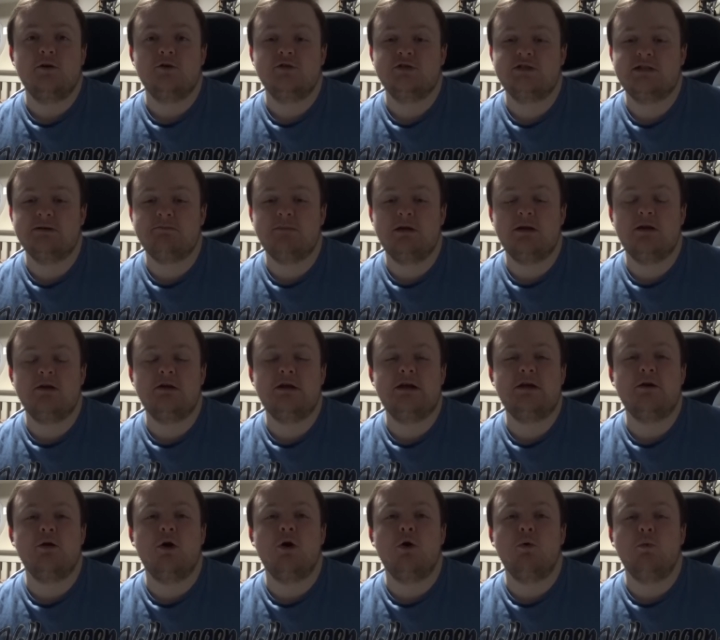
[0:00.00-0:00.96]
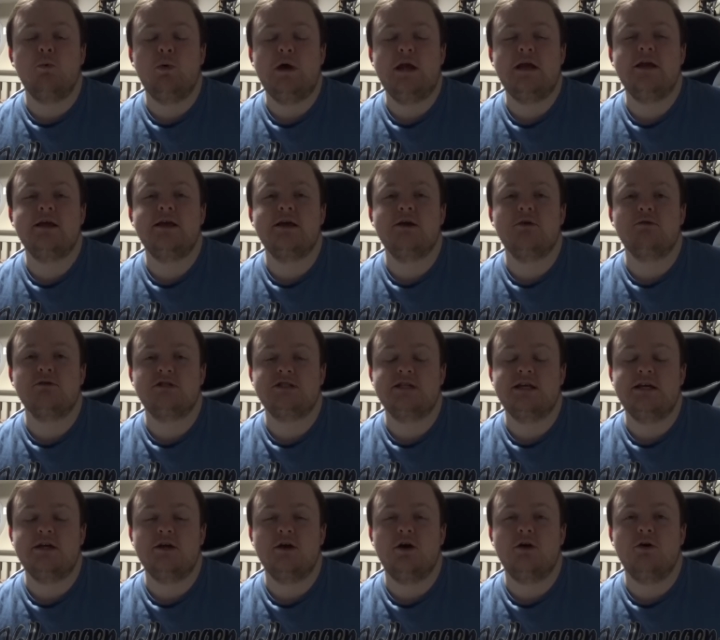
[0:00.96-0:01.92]
similarly are we
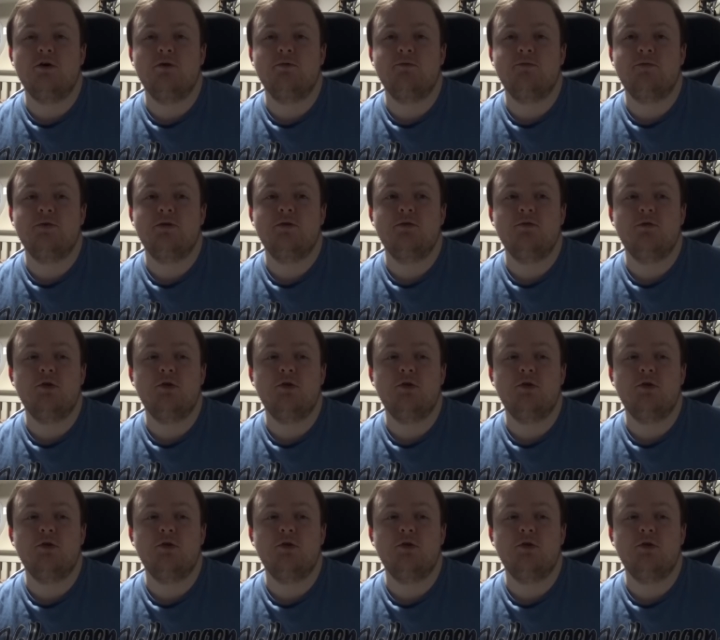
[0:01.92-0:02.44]
guilty of